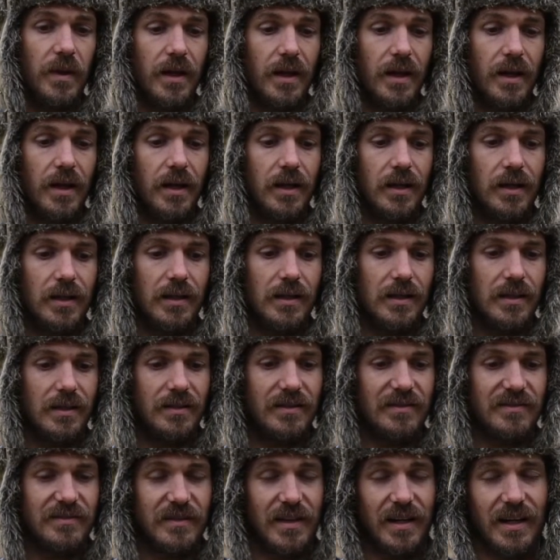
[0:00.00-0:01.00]

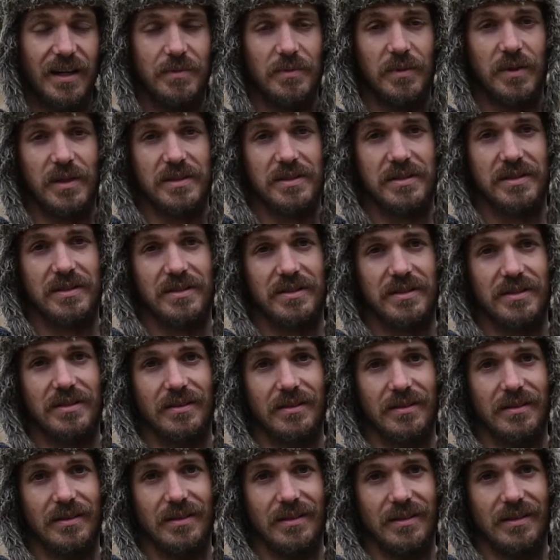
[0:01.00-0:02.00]
I very much
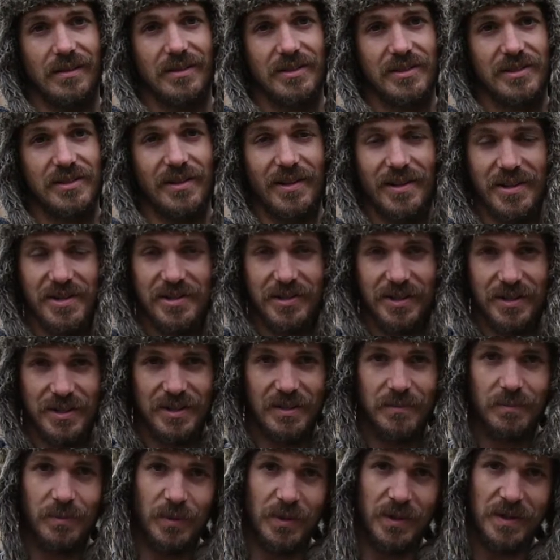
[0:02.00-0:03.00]
staunchly
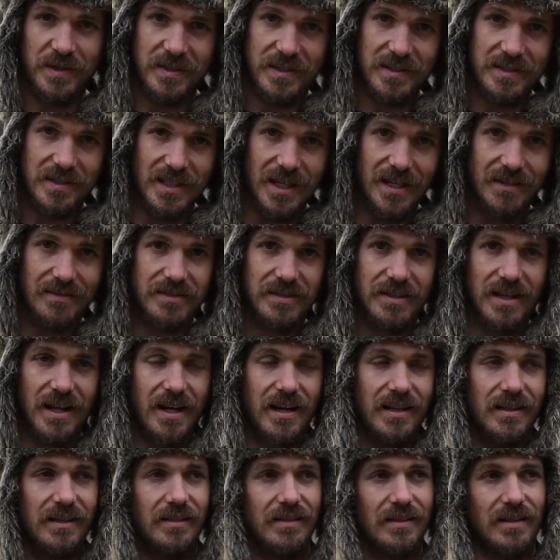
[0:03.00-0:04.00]
support this
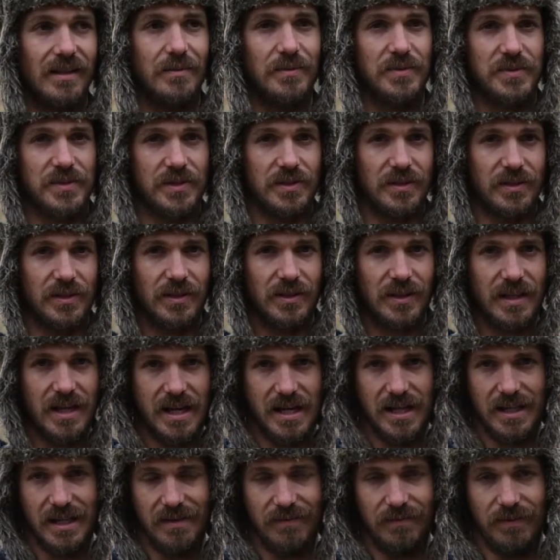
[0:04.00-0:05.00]
lifestyle. I'm so
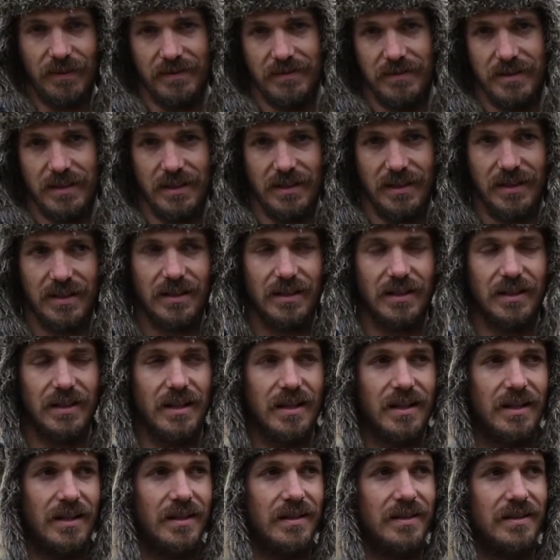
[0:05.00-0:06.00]
glad I've lived here,
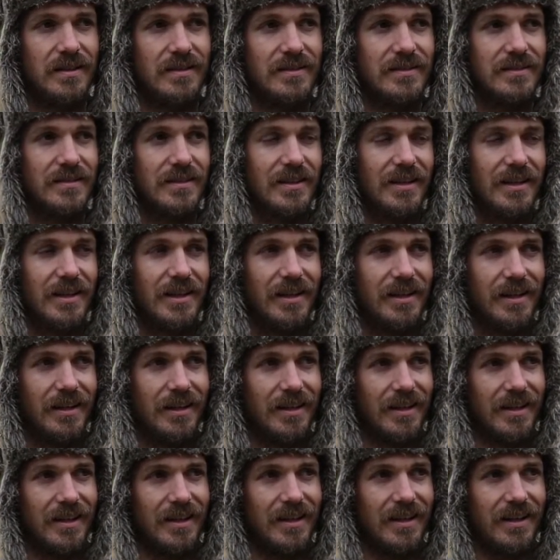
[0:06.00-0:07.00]
and
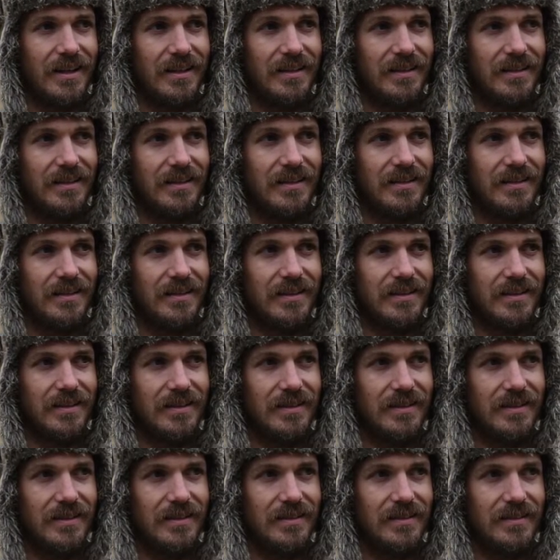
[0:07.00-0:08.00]

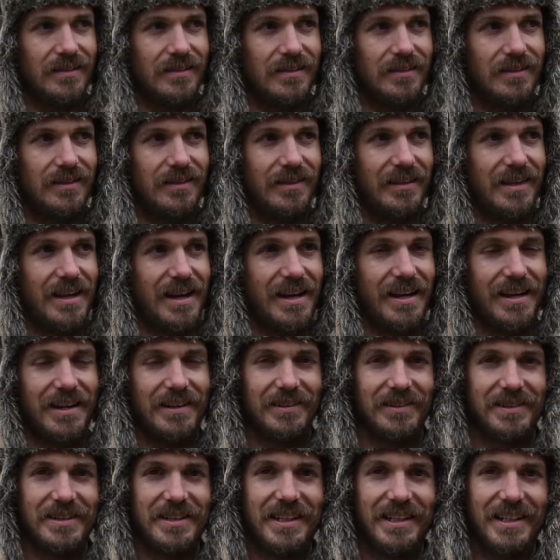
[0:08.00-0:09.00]
I
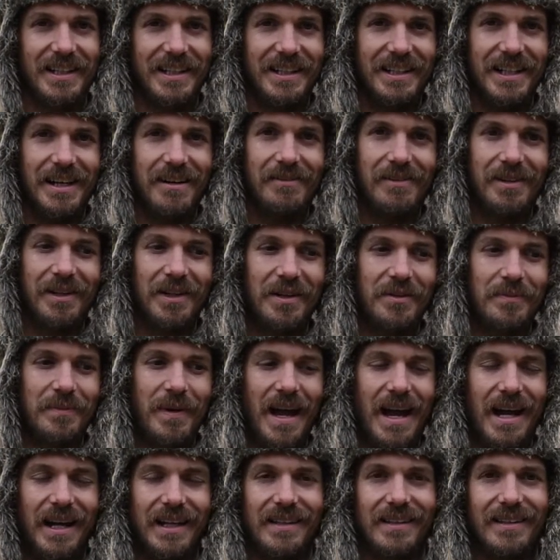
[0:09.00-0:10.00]
don't think I could ever go
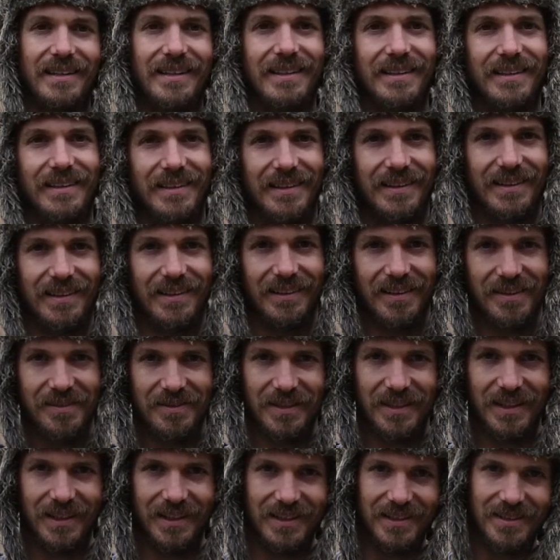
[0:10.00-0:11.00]
back to
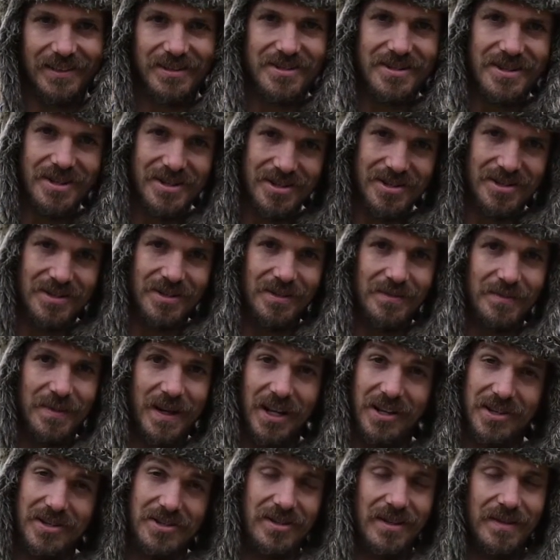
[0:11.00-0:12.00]
living a traditional
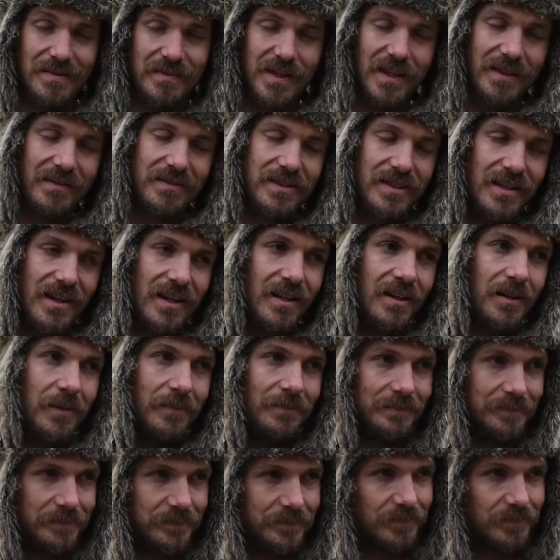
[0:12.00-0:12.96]
mainstream lifestyle.